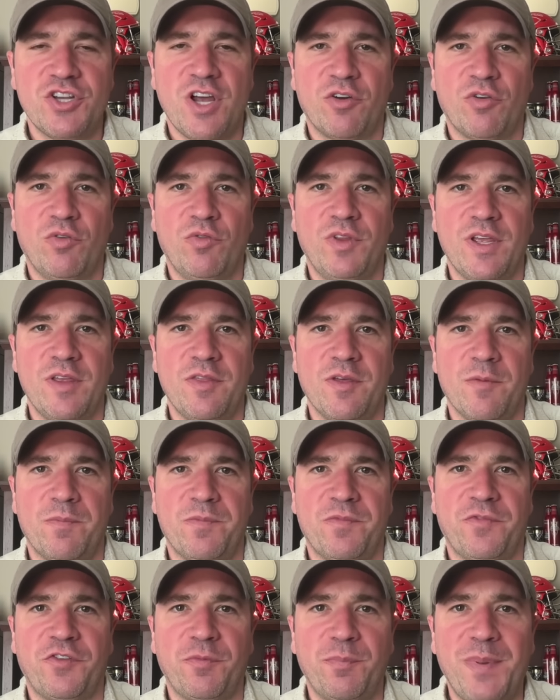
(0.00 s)
not only the
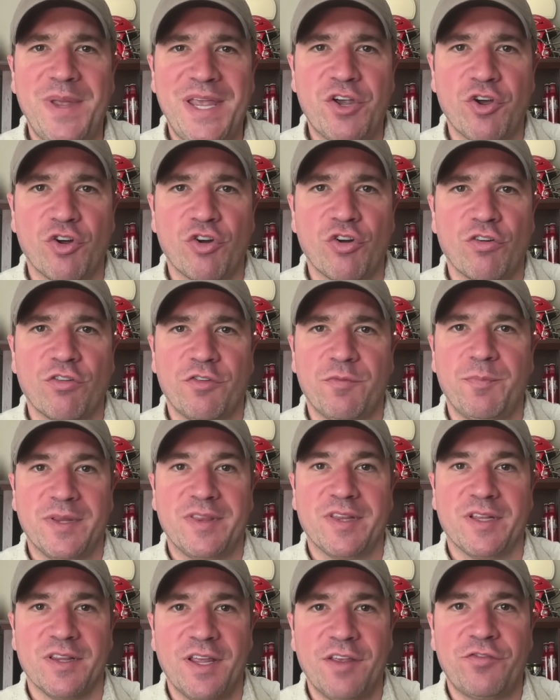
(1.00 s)
speakers,
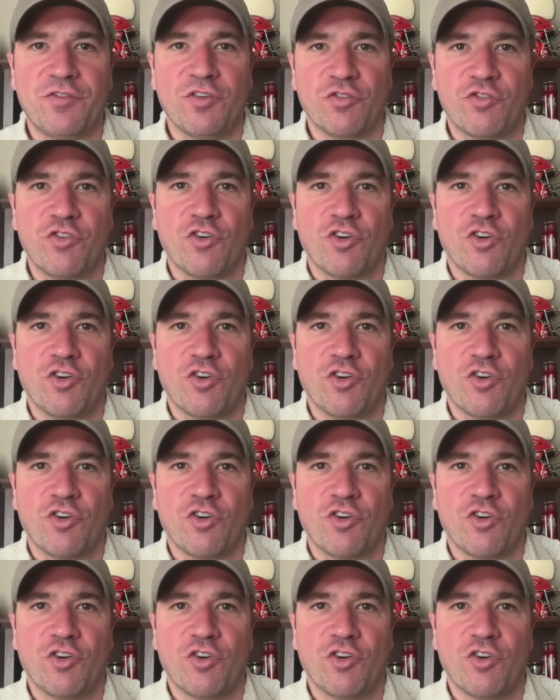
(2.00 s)
but the listeners.